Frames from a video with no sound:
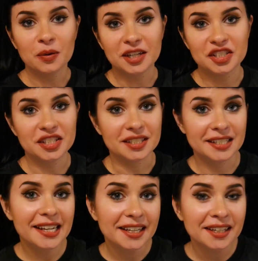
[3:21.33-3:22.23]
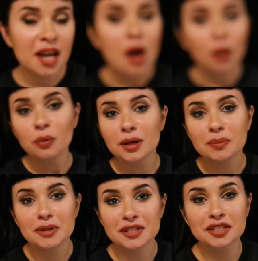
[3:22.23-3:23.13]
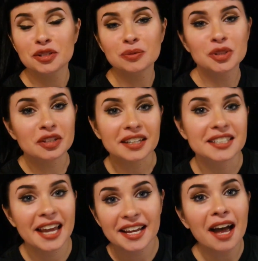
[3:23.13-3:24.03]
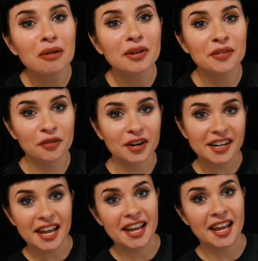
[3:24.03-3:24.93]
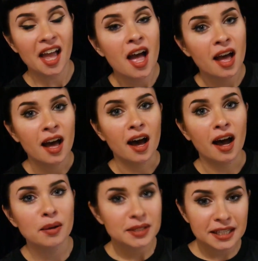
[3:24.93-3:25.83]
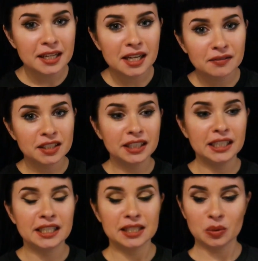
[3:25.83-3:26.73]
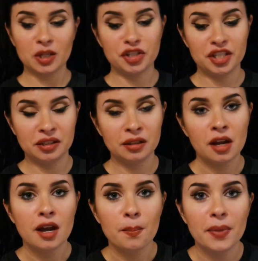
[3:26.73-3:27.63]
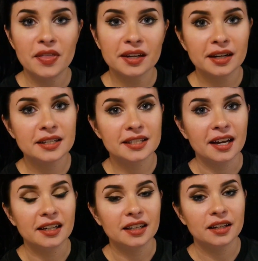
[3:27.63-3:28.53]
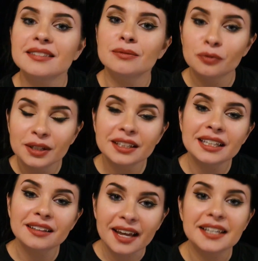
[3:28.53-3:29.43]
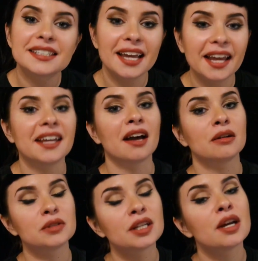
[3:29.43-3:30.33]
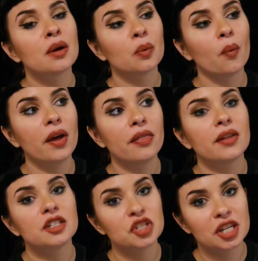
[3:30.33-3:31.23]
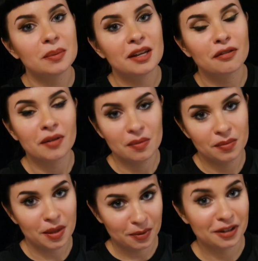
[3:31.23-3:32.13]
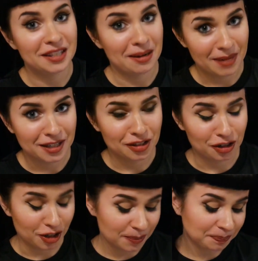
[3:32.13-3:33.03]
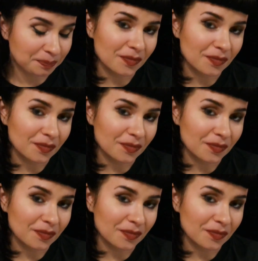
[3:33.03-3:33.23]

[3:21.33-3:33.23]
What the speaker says: Question 10. What musician would you like to hang out with for a day? I was thinking of deleting this question, but then I decided I'd really like to hang out with Chibi from The Birthday Massacre.